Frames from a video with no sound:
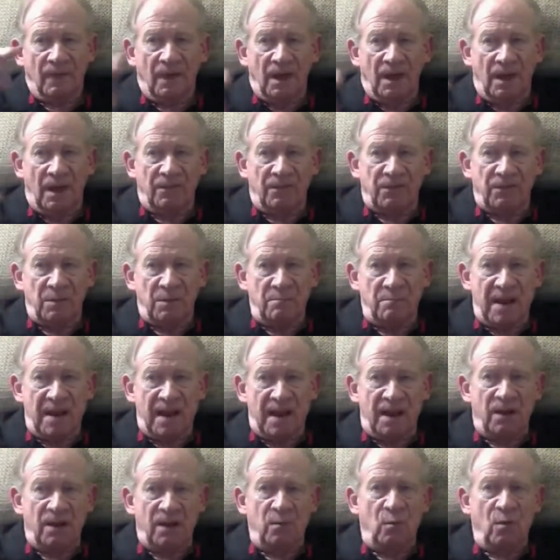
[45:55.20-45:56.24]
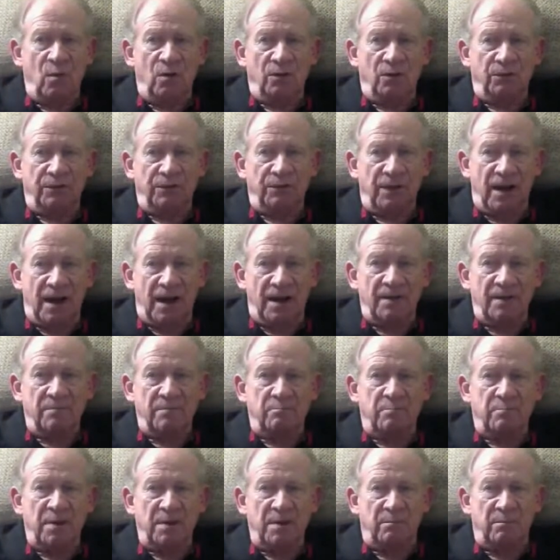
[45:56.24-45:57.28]
And if the man will
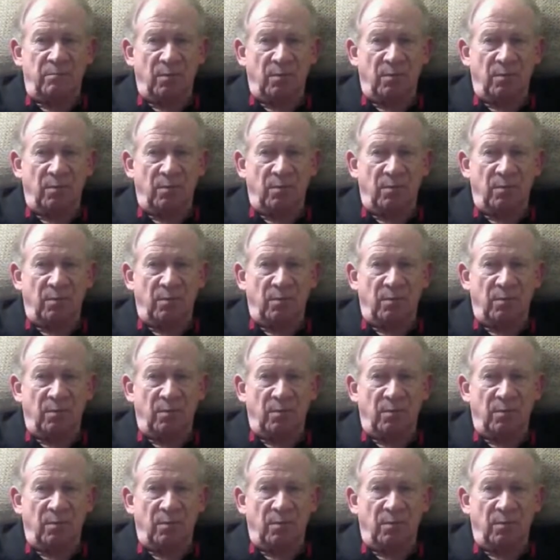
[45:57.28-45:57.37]
not be